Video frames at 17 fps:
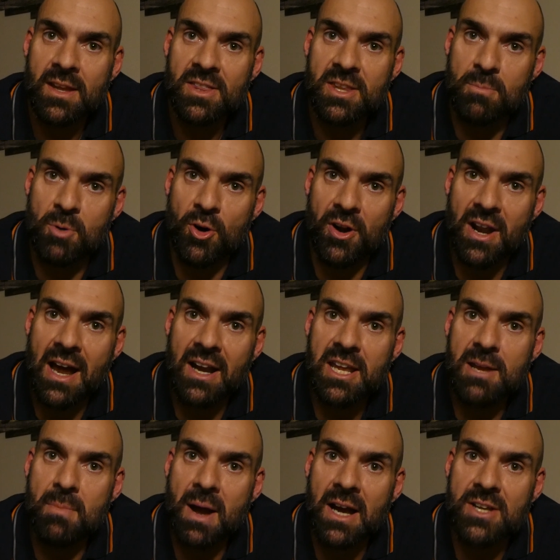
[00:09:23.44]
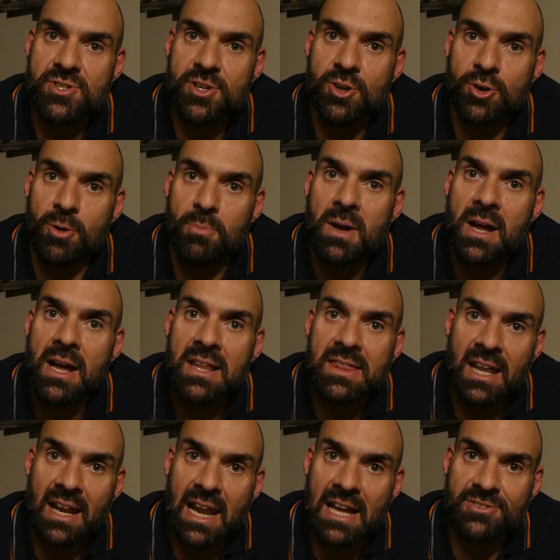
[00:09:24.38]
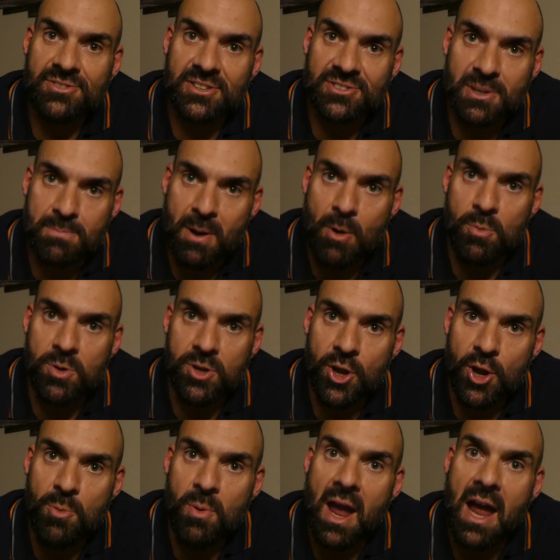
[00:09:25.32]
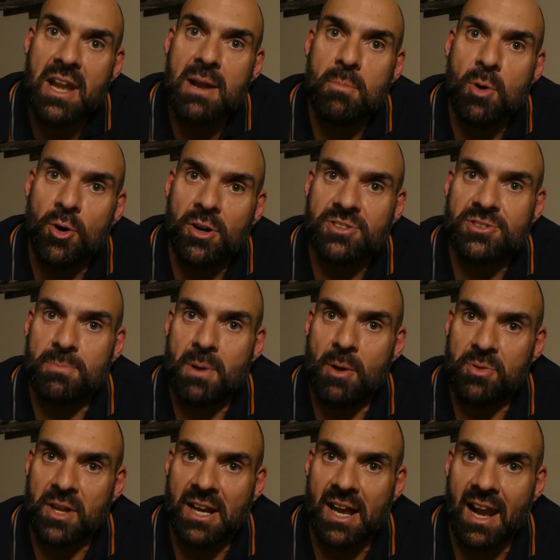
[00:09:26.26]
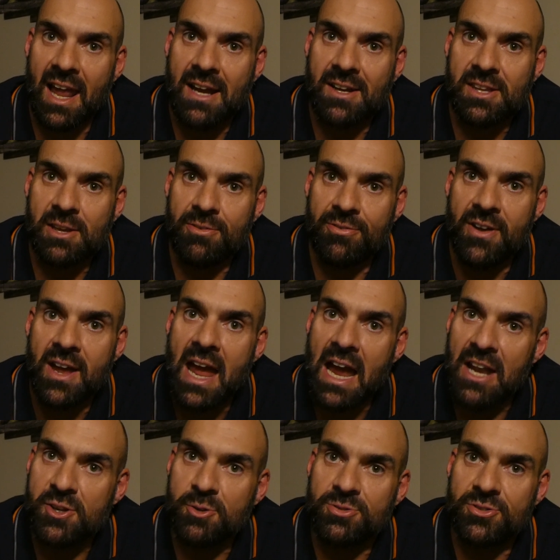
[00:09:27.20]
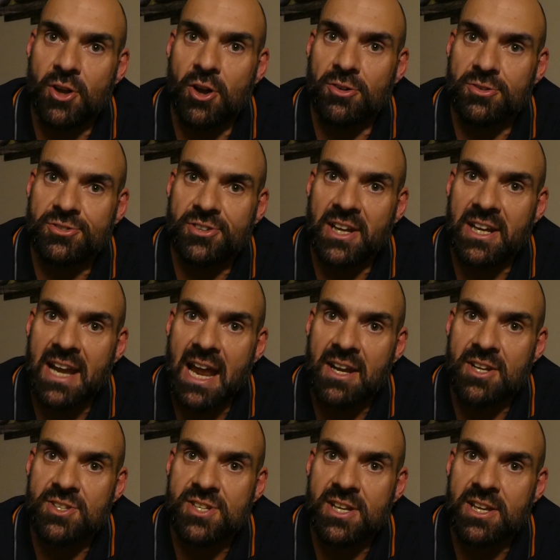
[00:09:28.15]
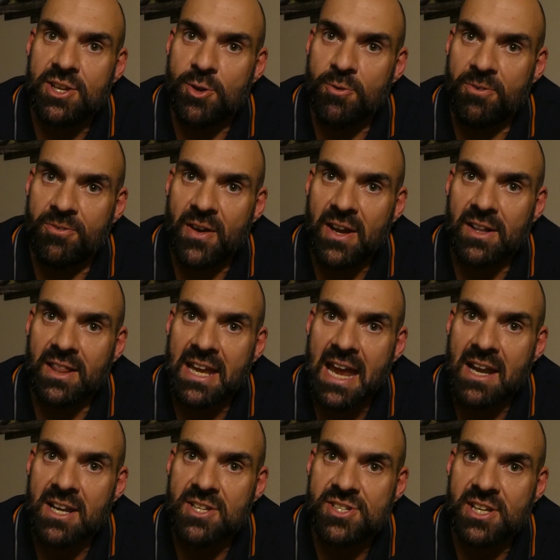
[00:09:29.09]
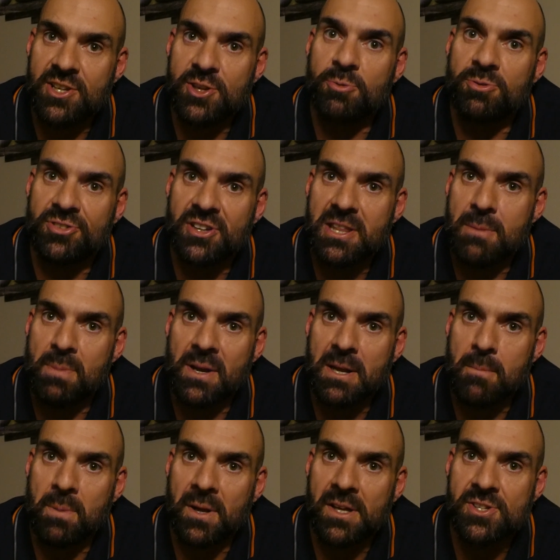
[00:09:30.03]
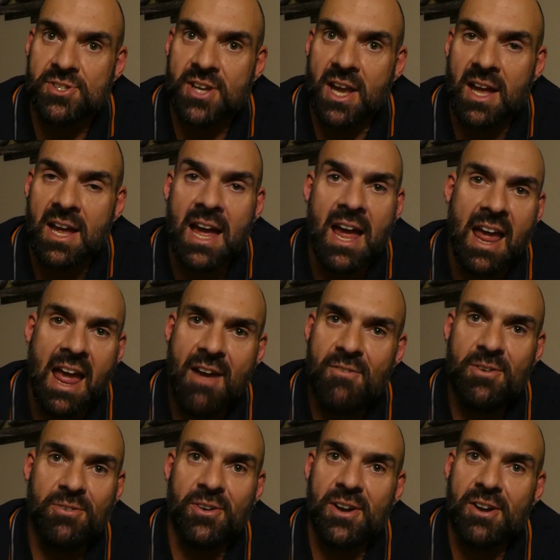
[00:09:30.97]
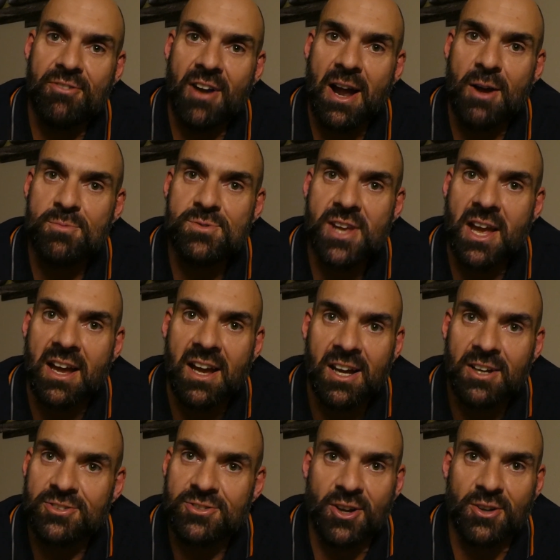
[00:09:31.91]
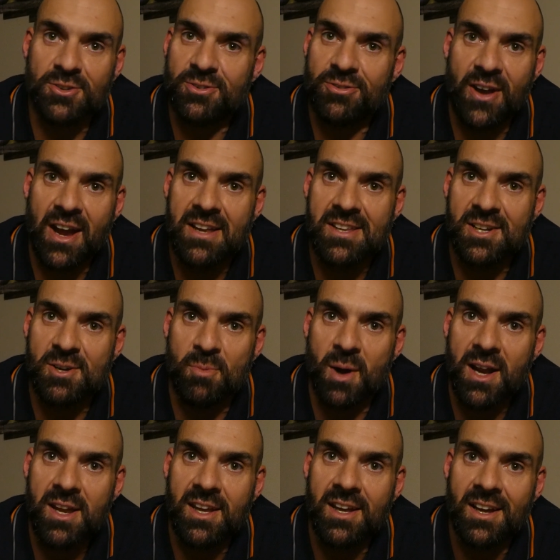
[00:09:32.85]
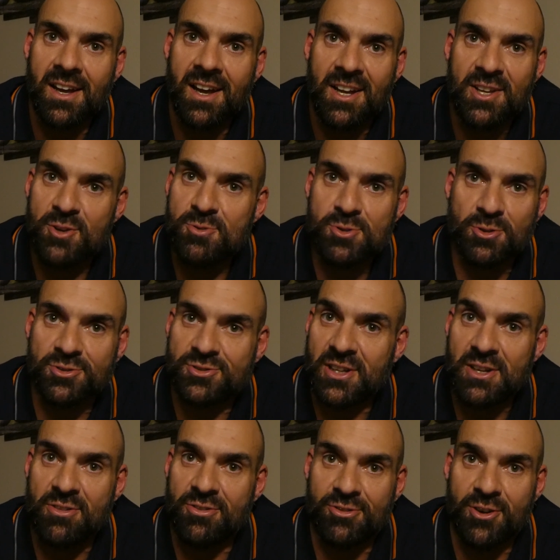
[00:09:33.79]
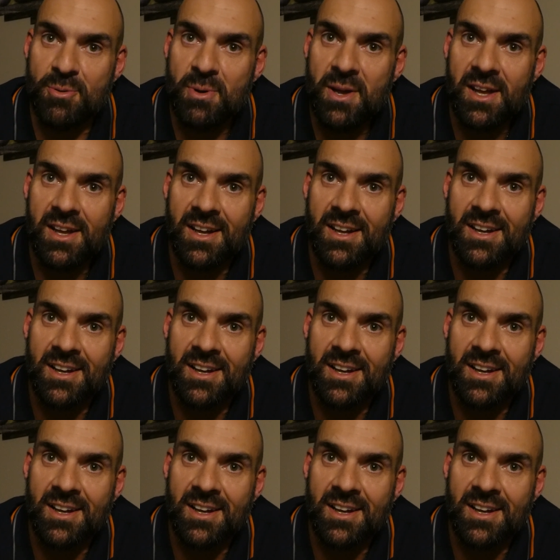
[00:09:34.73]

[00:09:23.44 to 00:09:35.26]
The more out of your mind you come, the less it's about you and the more it's about the collective, and you start seeing energy, you feel the energy, you see the bigger picture. Everything around you starts fading away. You just see through it.